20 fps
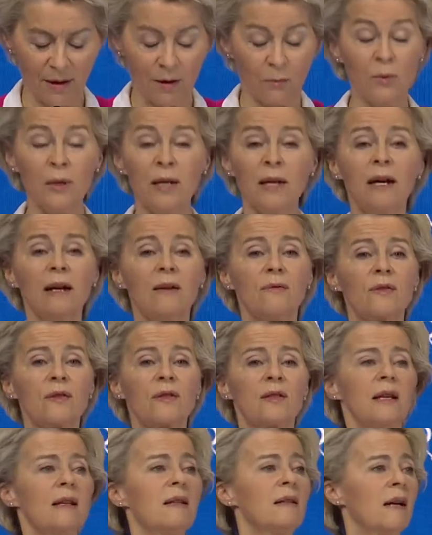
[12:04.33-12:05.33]
We have
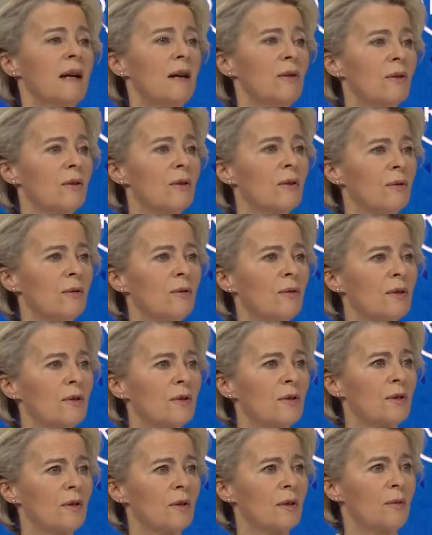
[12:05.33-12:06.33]
set our
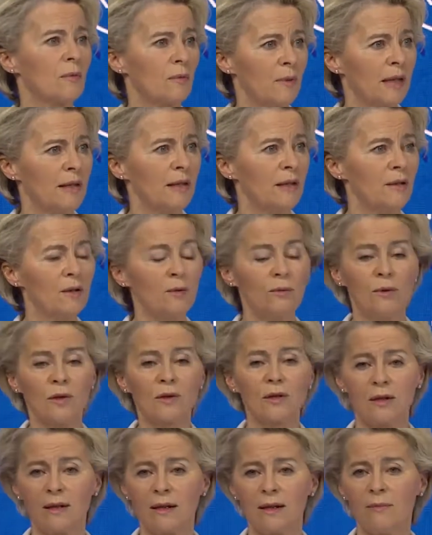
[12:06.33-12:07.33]
course already
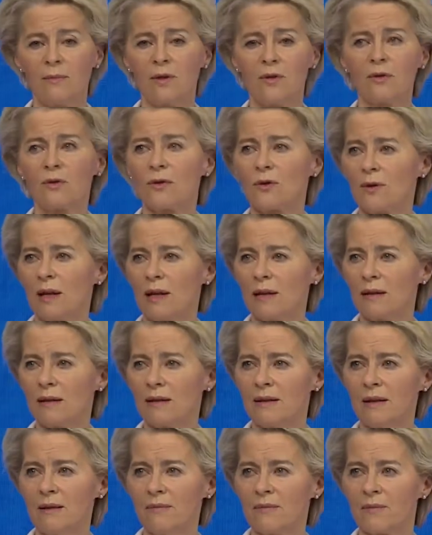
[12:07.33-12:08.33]
towards climate
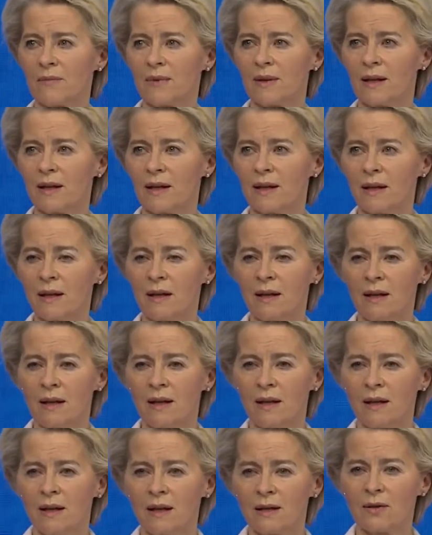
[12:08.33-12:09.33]
neutrality,
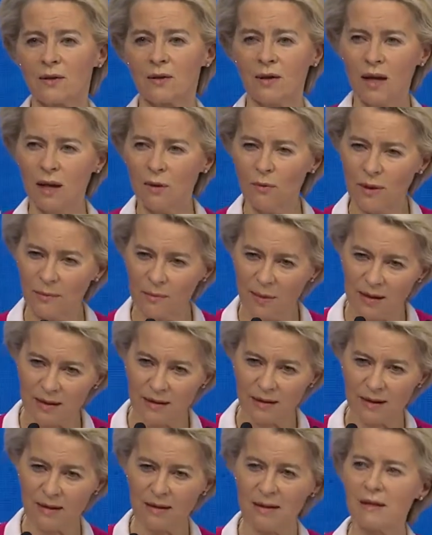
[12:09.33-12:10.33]
so now we
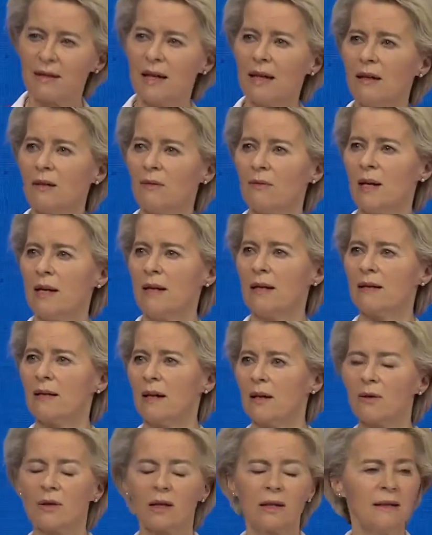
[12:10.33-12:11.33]
must accelerate
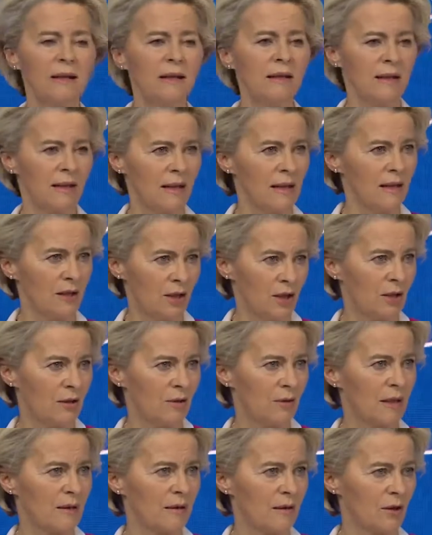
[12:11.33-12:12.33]
our clean energy
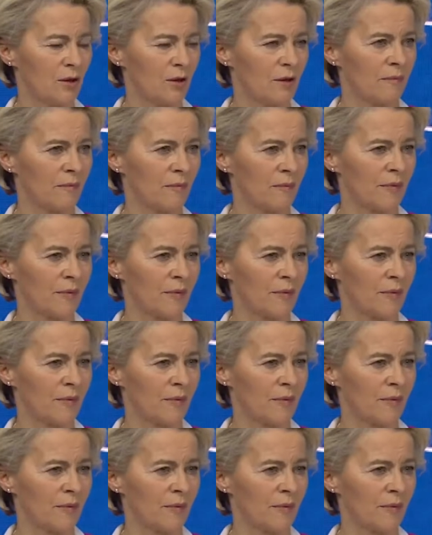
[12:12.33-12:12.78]
transition.